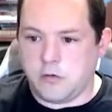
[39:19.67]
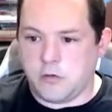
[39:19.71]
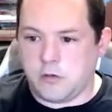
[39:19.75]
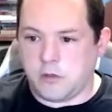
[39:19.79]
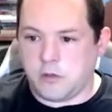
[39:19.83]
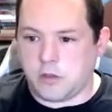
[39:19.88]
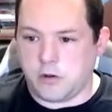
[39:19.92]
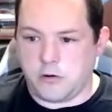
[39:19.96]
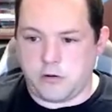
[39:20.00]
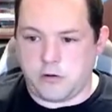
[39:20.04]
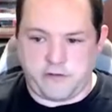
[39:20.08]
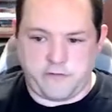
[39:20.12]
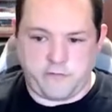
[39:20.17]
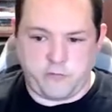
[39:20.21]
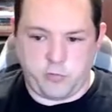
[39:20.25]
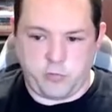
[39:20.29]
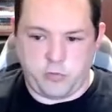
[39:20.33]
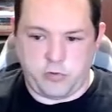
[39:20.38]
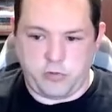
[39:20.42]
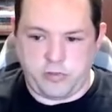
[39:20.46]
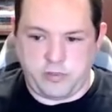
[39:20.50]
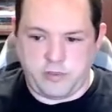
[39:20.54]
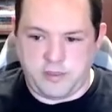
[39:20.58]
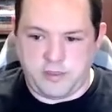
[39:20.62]
I don't even
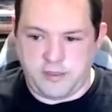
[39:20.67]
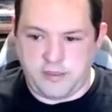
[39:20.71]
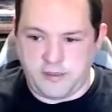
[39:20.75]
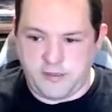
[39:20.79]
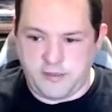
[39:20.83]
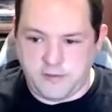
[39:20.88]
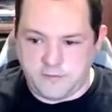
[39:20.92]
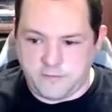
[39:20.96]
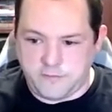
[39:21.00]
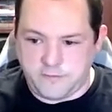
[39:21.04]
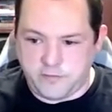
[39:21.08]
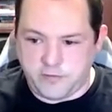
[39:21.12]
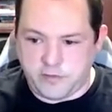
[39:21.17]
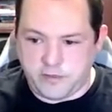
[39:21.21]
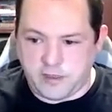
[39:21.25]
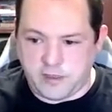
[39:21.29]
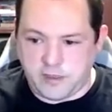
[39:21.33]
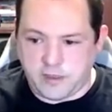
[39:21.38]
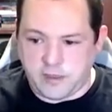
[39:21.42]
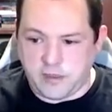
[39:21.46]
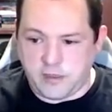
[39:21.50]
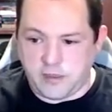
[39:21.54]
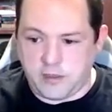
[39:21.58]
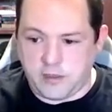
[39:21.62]
believe
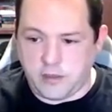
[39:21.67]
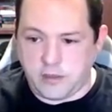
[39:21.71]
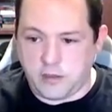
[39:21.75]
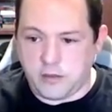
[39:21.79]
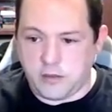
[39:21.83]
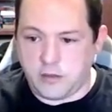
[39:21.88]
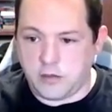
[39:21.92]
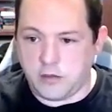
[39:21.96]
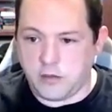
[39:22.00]
they